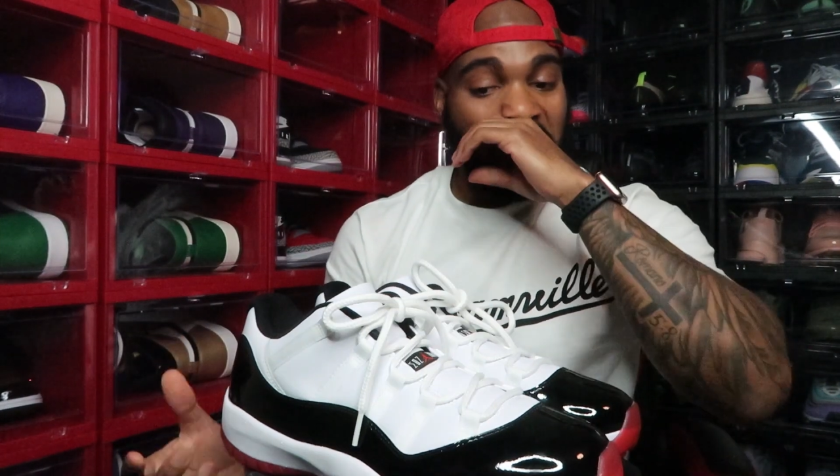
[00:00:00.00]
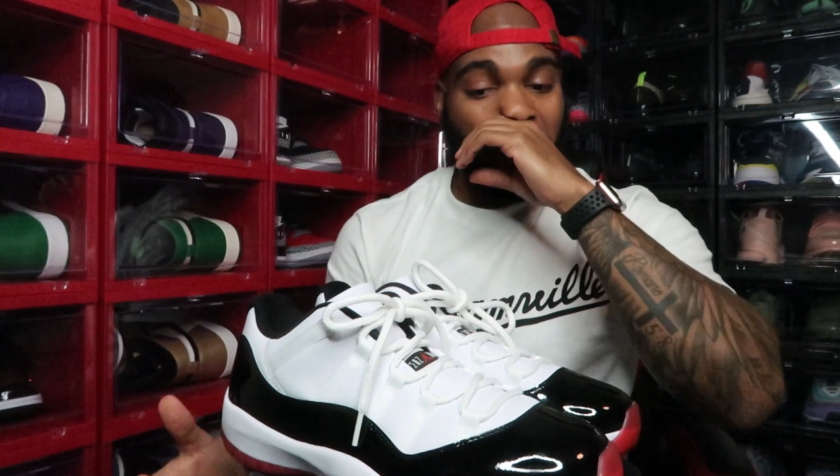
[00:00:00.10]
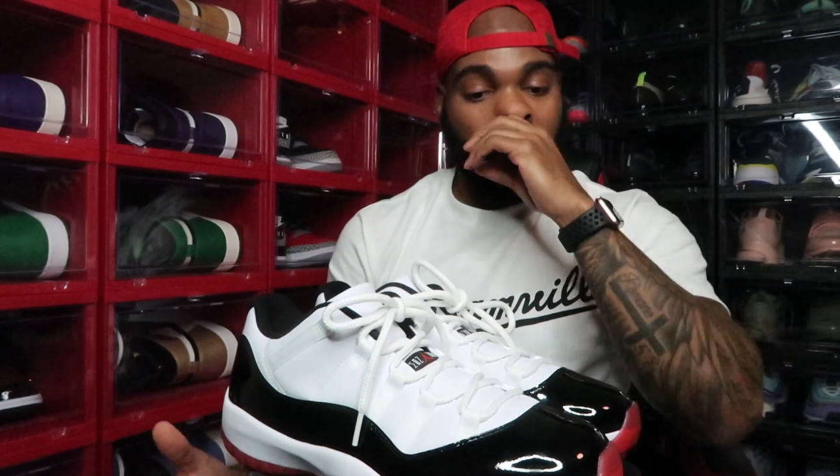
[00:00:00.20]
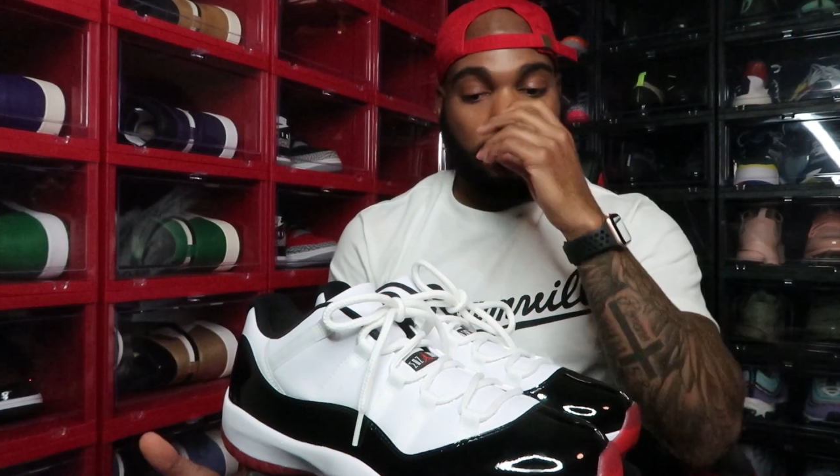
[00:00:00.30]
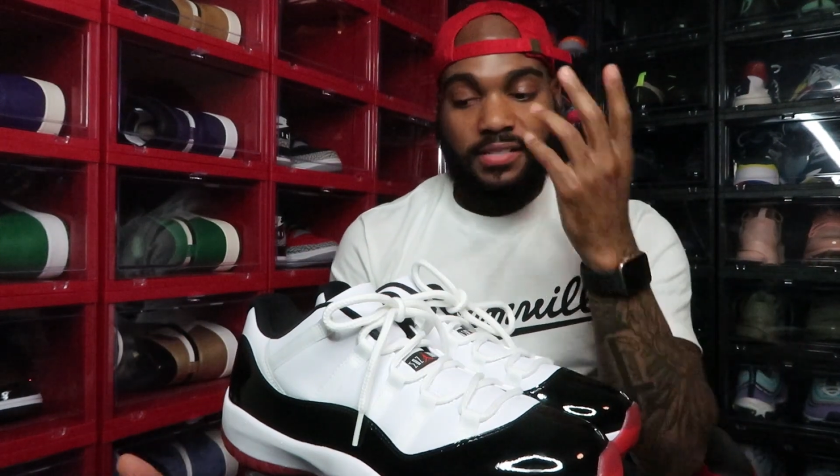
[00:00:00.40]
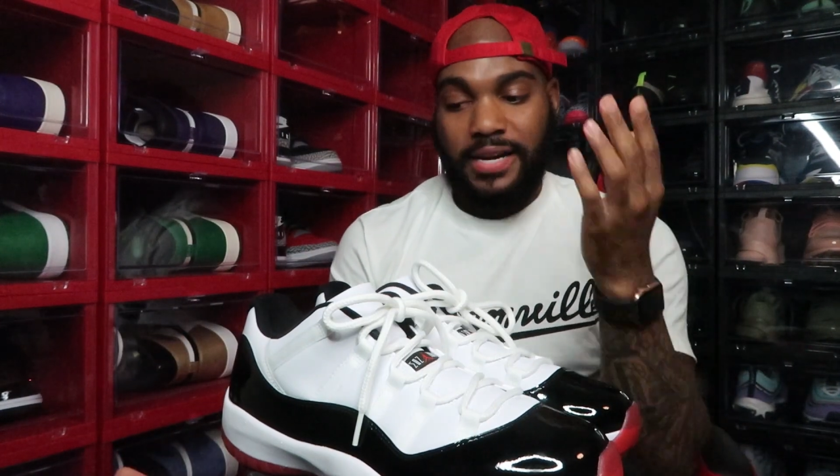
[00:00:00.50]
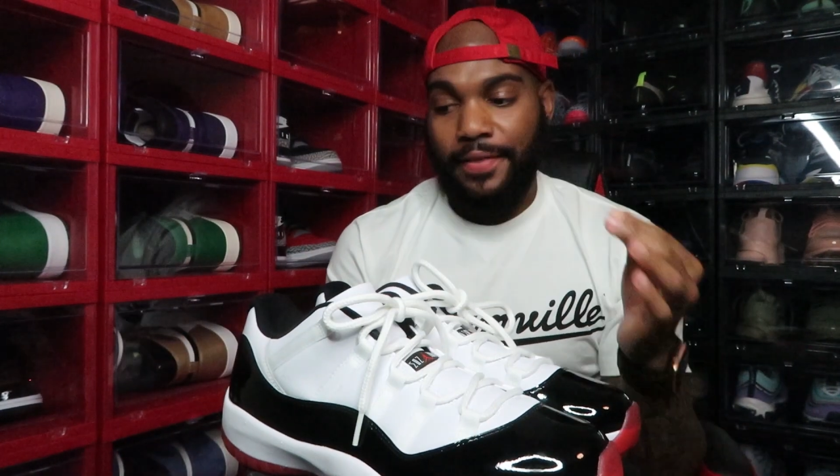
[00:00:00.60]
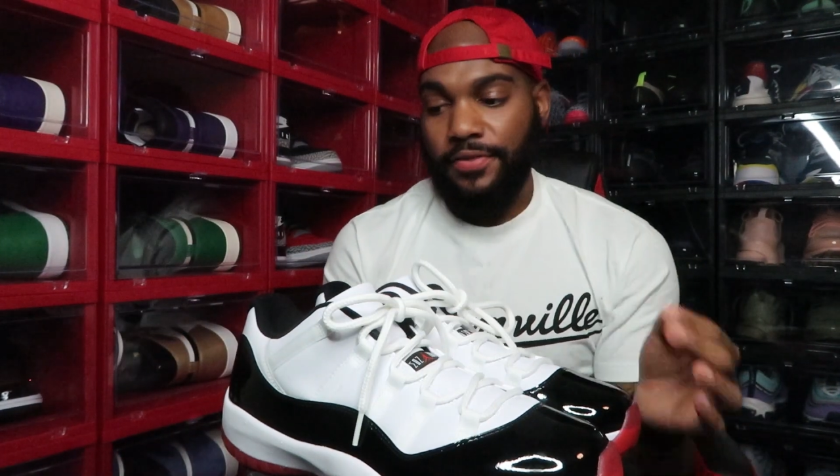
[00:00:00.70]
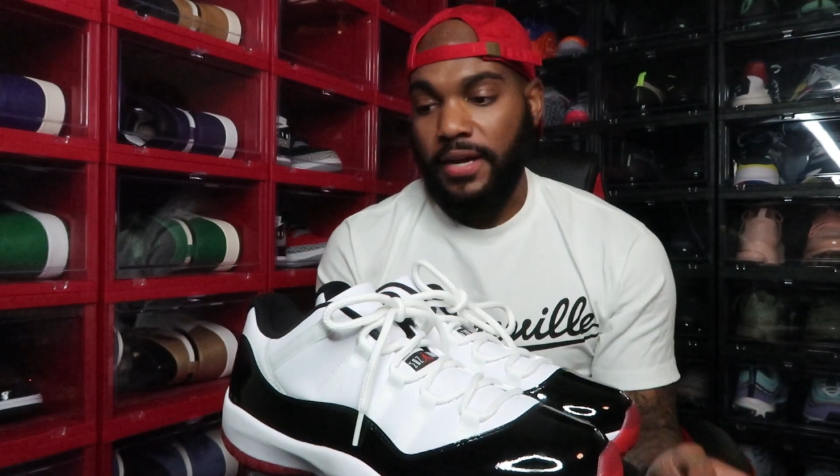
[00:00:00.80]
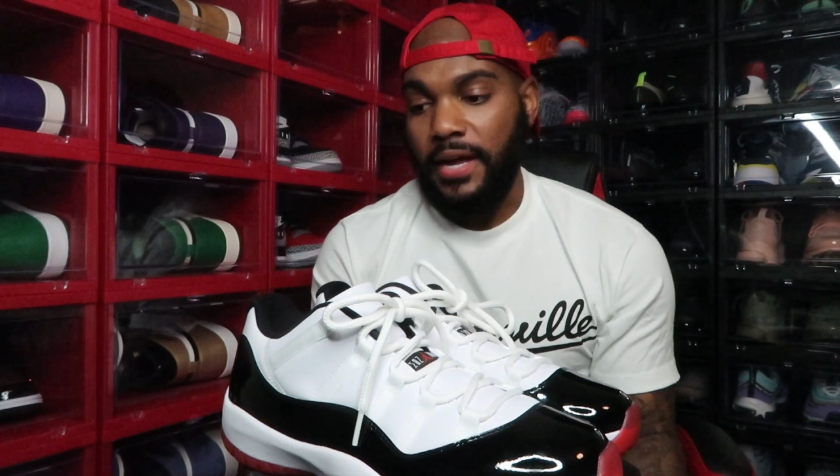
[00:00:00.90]
the ones that I
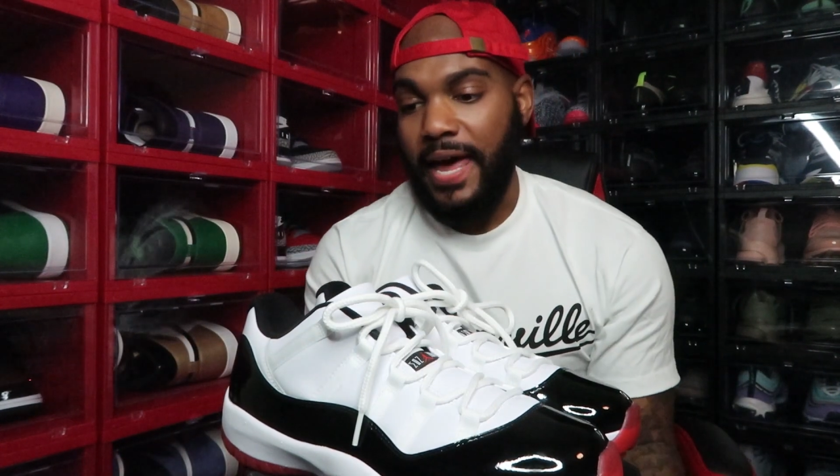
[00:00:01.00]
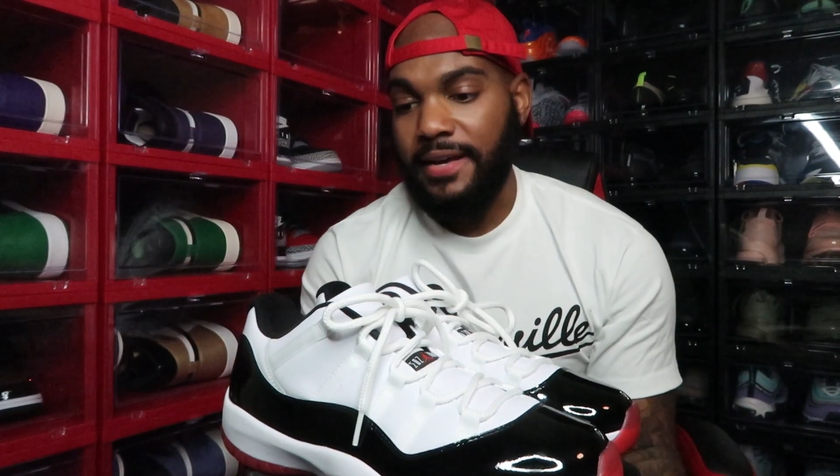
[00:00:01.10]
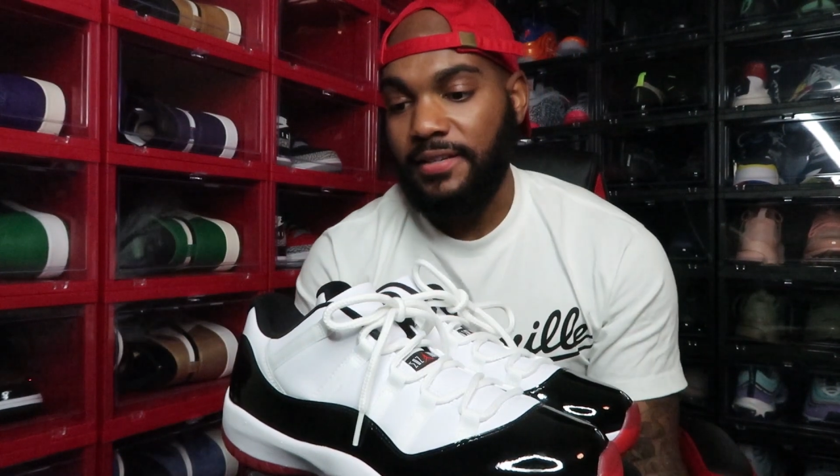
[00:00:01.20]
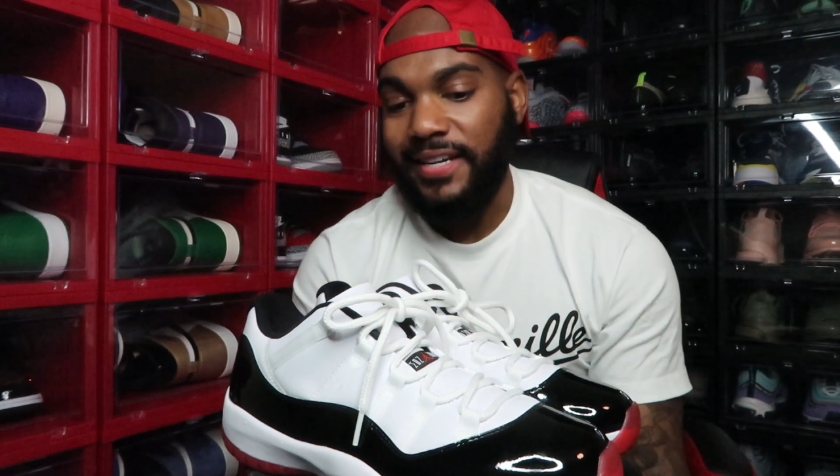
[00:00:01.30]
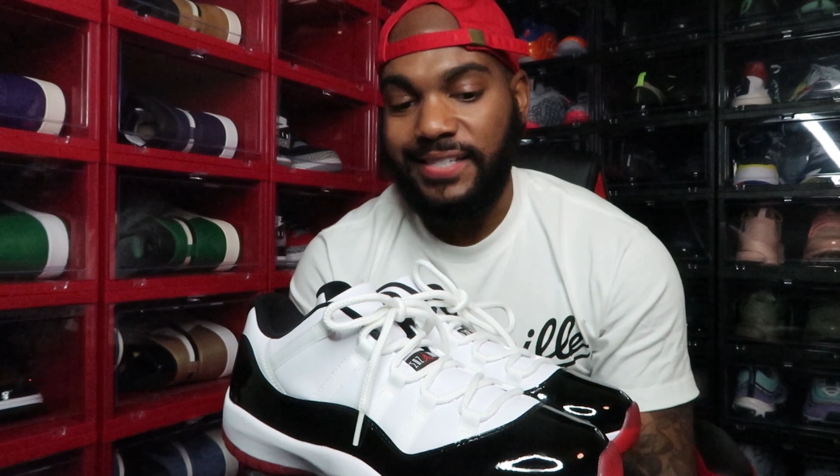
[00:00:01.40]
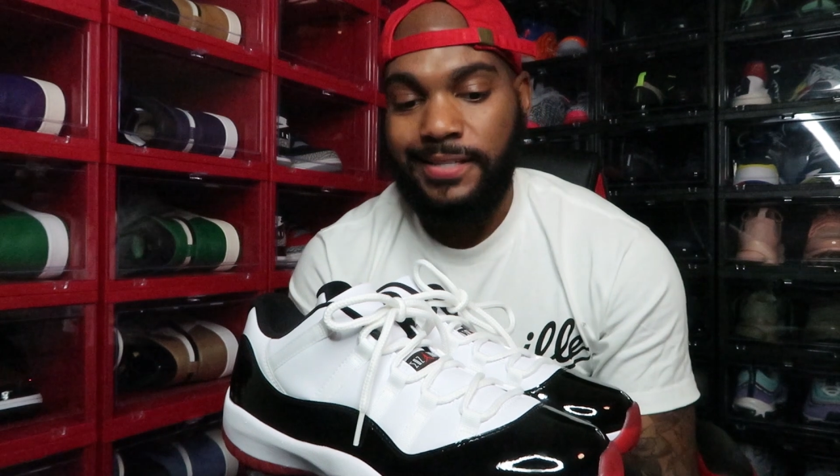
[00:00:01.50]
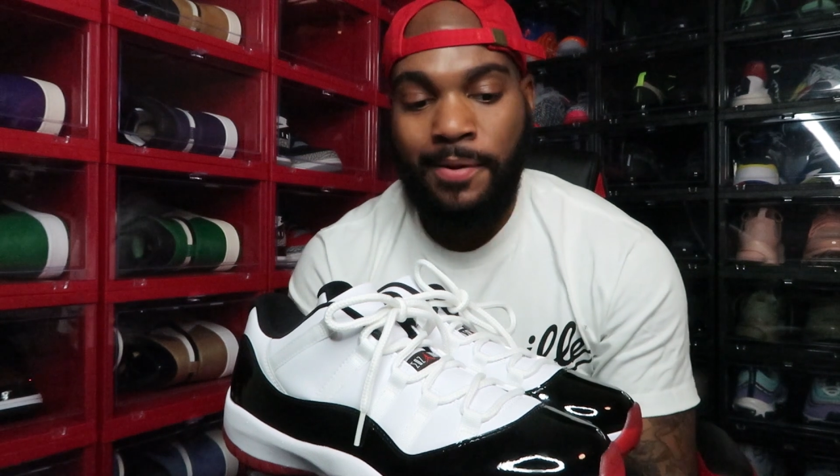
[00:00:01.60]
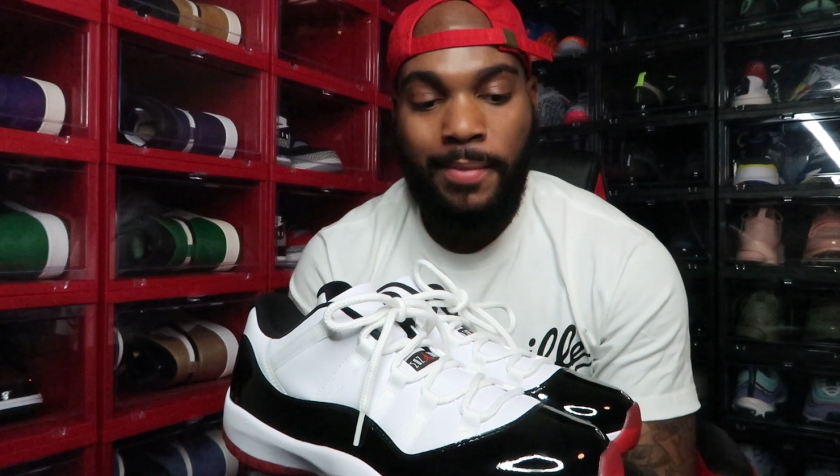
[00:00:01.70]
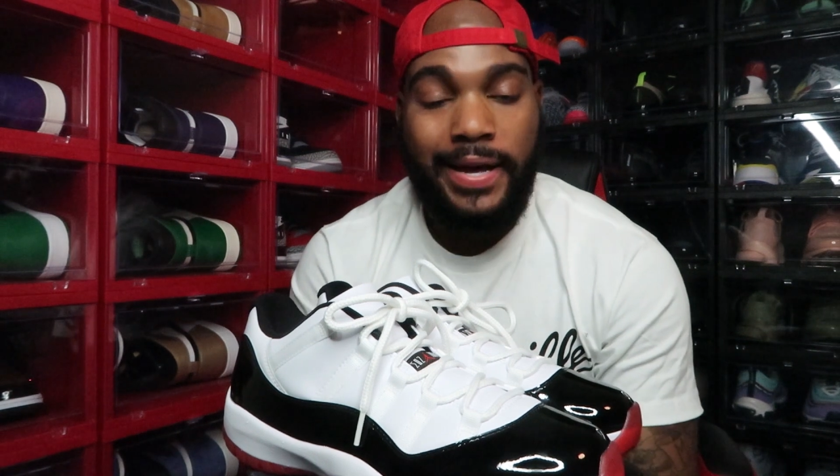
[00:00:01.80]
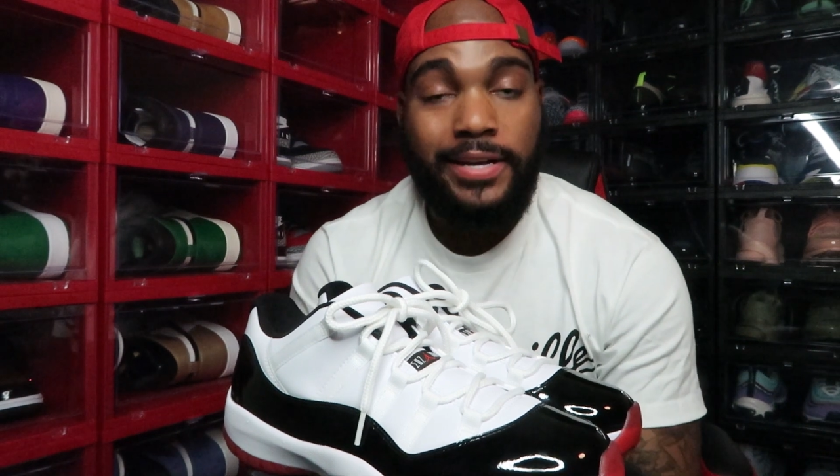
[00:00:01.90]
think actually exceeded my